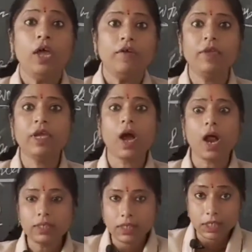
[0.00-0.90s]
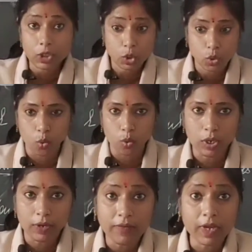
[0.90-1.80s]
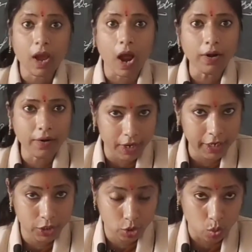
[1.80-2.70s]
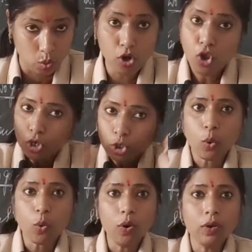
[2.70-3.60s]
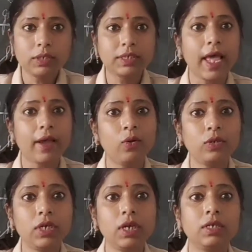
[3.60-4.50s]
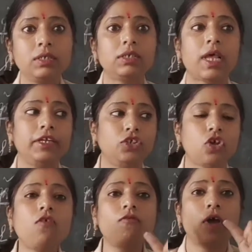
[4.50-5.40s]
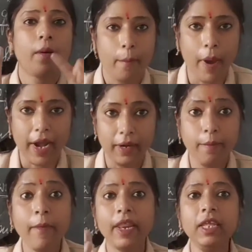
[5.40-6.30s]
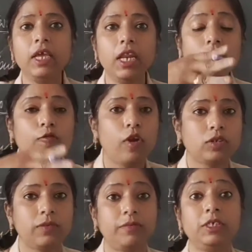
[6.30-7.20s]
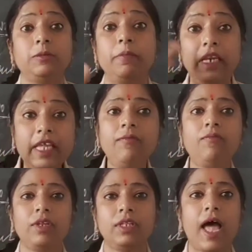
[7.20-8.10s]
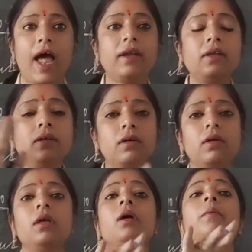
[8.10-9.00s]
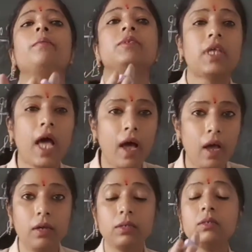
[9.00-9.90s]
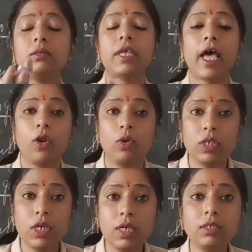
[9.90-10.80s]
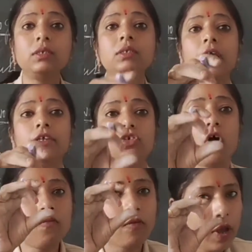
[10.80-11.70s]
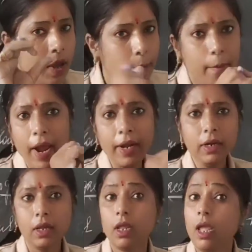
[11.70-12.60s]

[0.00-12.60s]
we can't see soul, we can't read soul, so psychology is science of mind. Many Greek philosophers believed that psychology is science of mind.